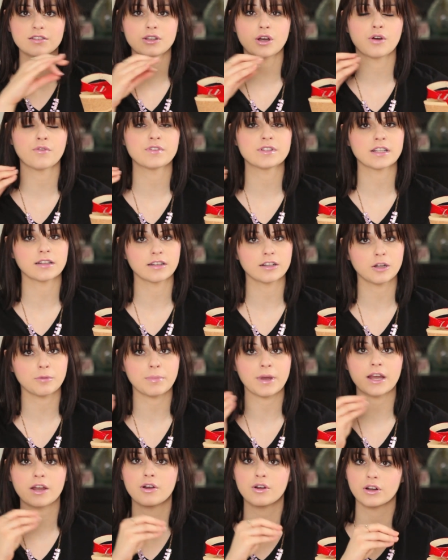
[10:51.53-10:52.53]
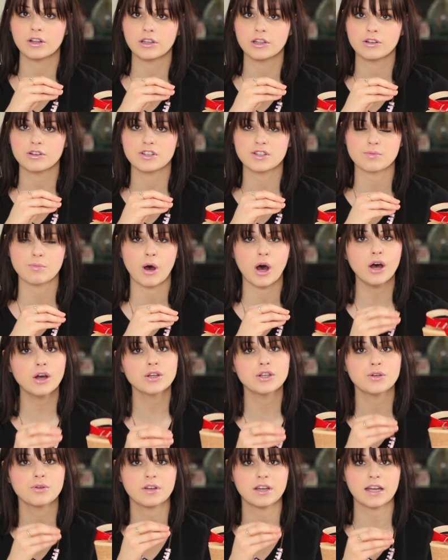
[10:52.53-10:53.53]
So if it's a little big or a little
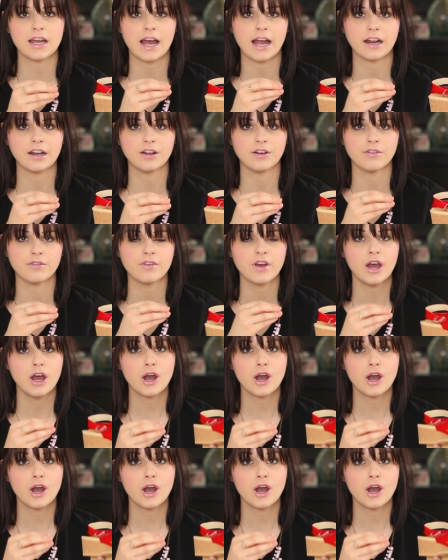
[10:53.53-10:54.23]
small, you can kind of